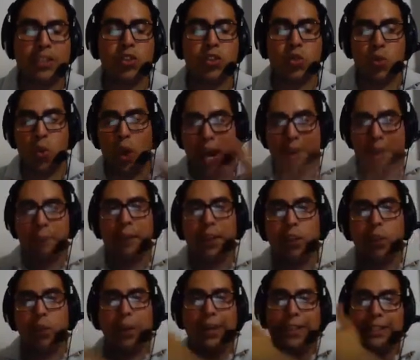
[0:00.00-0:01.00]
to
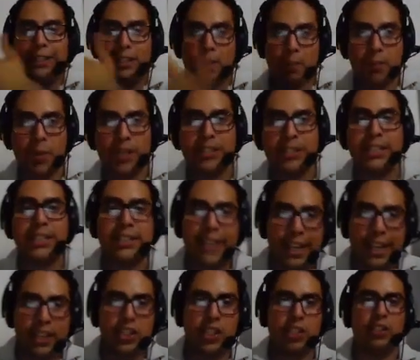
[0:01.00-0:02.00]
evaluate their
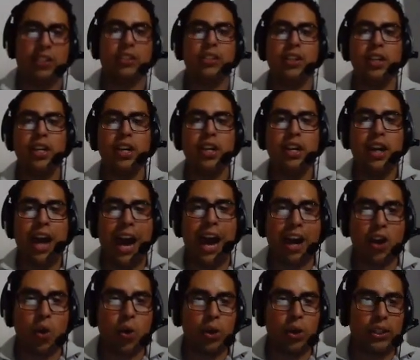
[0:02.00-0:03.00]
presentation
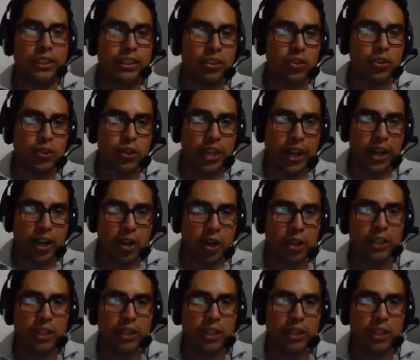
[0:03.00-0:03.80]
according to their own